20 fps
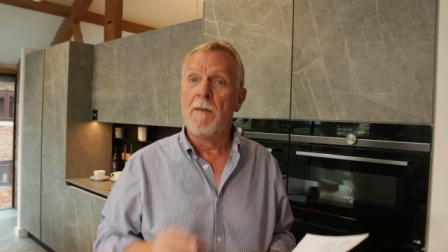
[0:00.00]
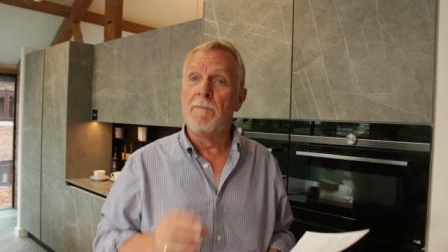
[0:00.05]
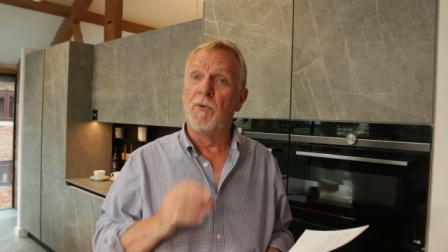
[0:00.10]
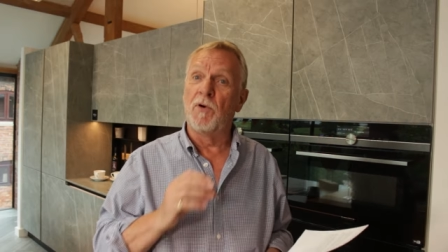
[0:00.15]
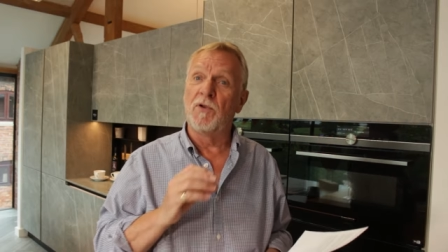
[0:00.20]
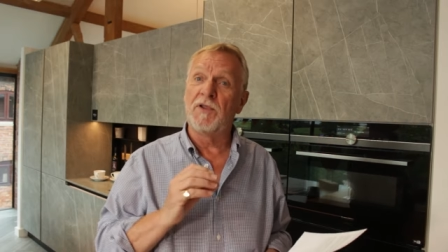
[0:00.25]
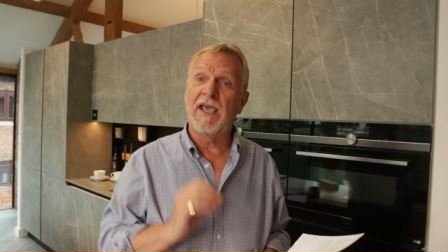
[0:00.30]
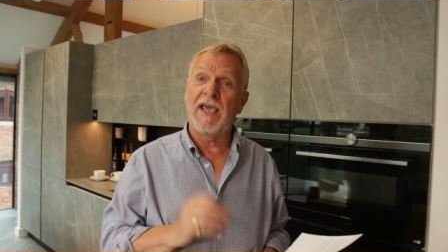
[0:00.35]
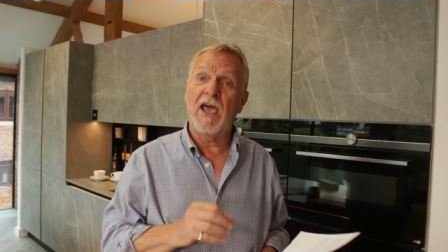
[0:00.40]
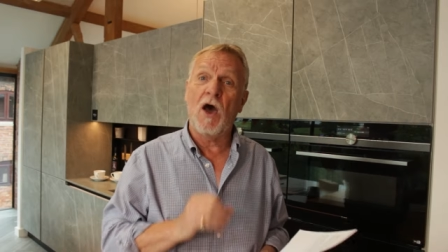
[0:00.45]

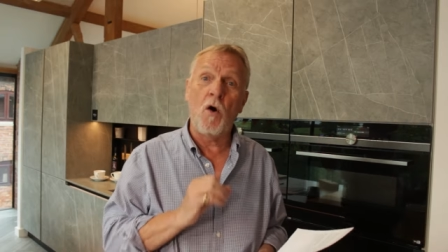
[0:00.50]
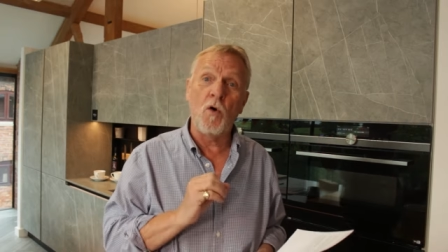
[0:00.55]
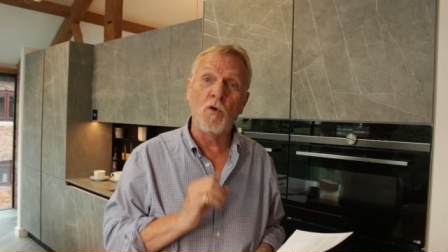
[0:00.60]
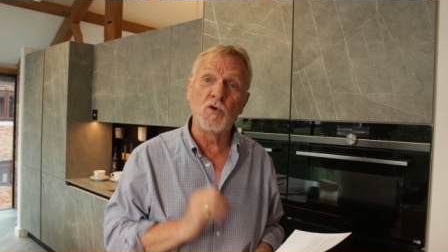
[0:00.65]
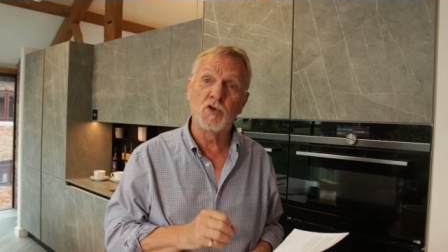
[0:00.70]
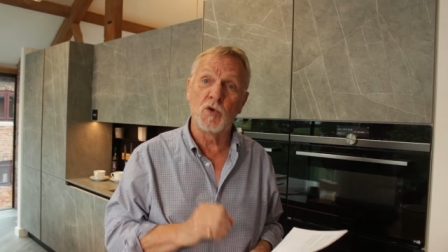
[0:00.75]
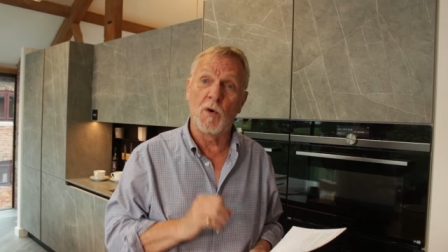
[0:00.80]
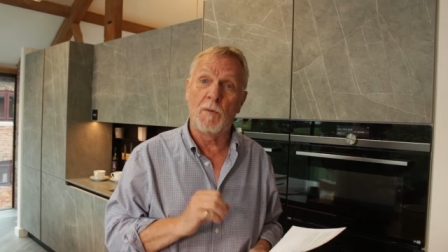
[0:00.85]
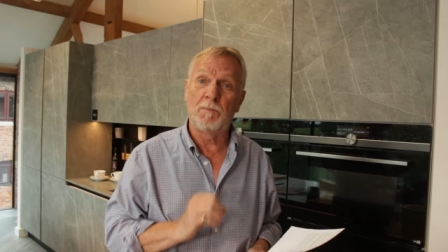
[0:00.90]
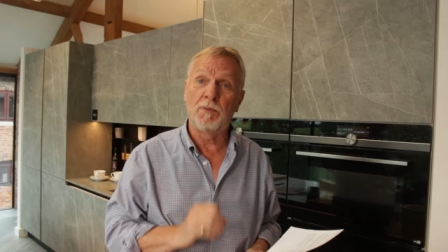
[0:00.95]
but it
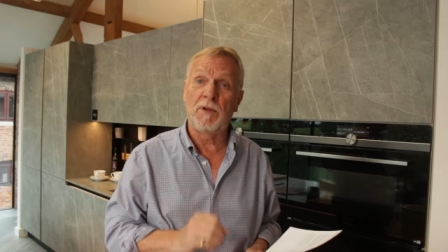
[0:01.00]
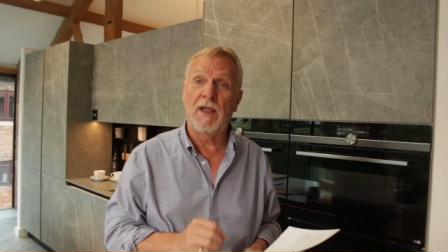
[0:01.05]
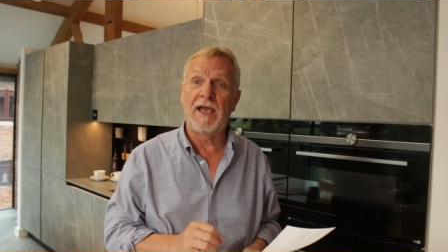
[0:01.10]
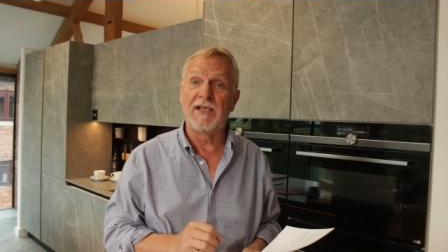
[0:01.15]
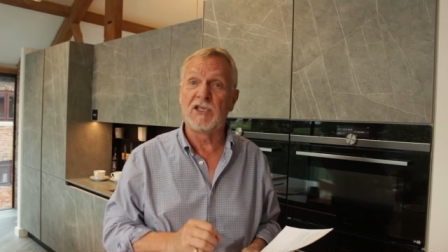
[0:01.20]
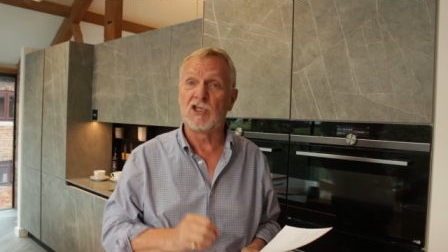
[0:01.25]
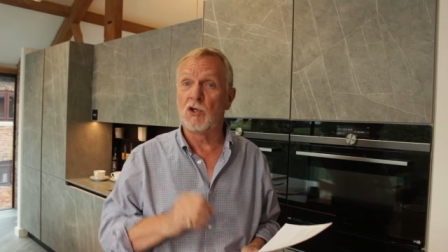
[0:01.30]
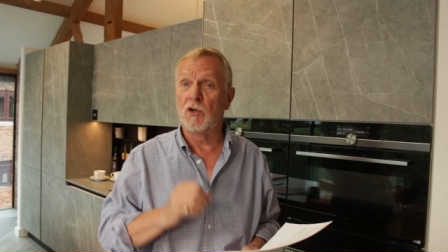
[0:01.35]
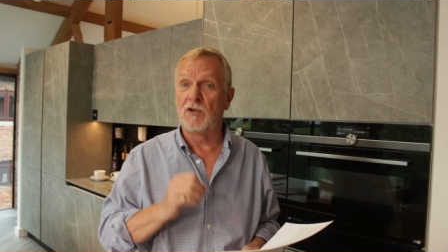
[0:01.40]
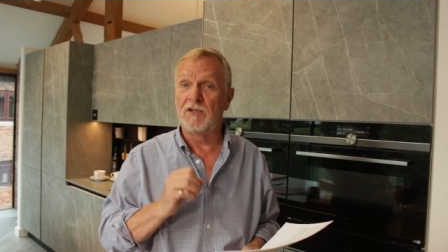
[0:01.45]
also
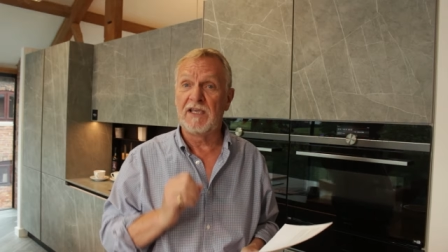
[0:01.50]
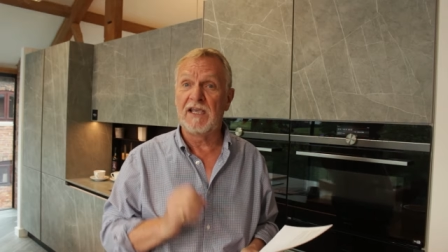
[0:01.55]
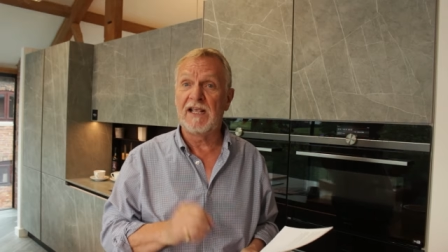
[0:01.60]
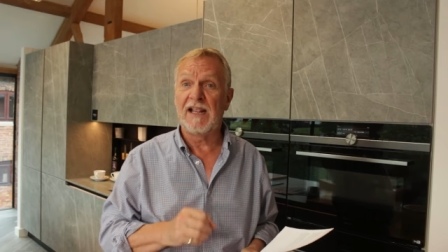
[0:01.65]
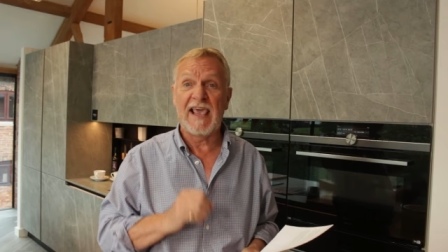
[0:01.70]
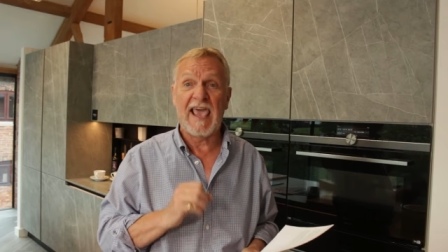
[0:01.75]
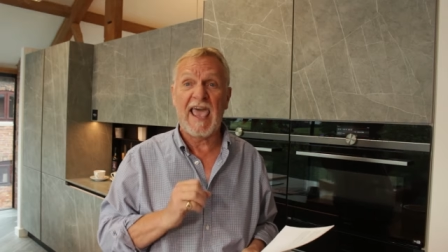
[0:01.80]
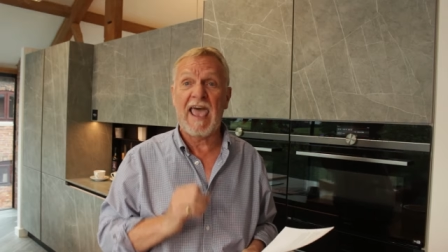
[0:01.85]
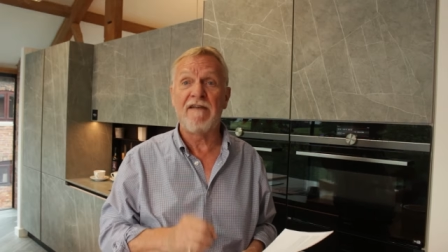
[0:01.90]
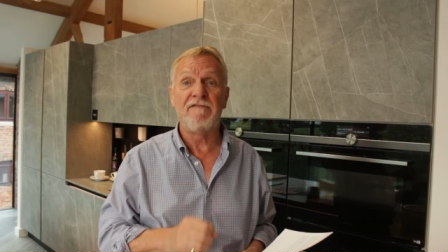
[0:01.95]
applied to
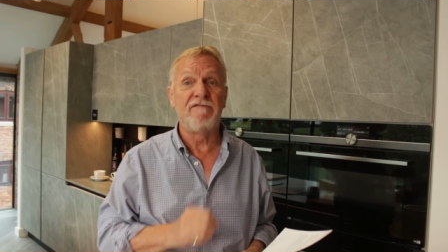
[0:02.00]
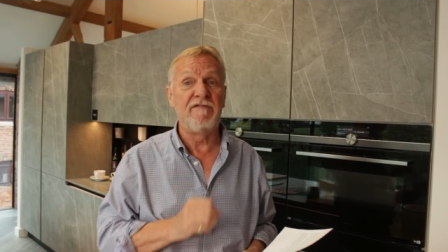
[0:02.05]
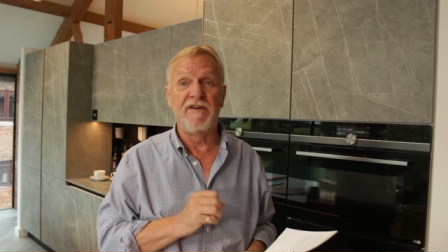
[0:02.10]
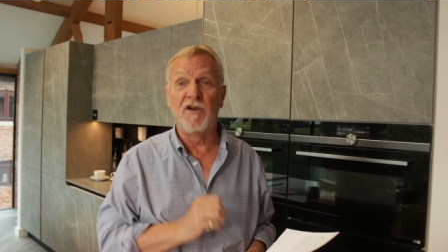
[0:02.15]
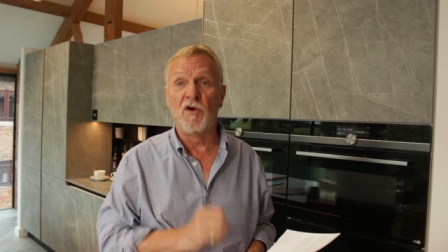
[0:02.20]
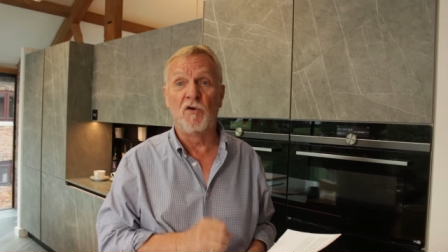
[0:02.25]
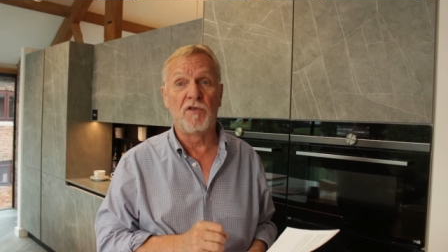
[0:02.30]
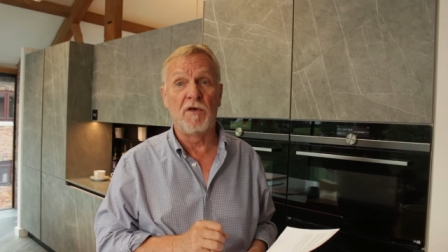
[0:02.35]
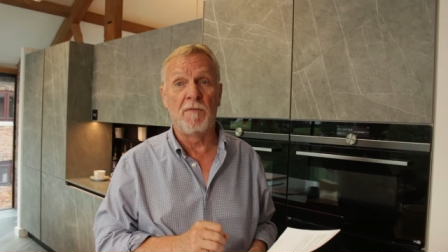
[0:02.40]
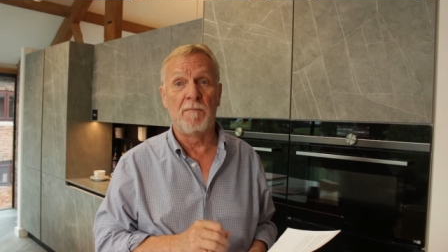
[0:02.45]
nearly
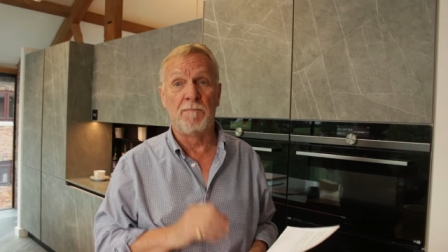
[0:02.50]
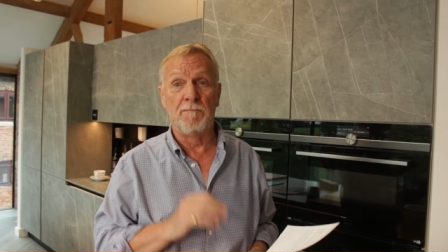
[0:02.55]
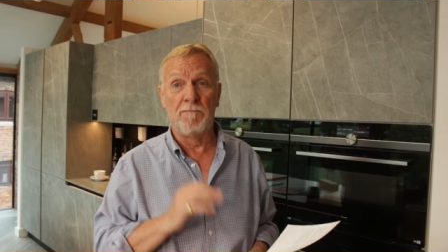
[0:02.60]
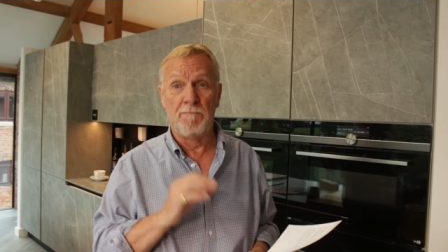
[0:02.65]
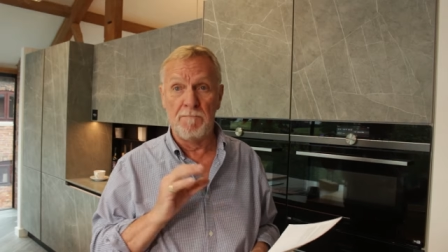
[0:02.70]
every other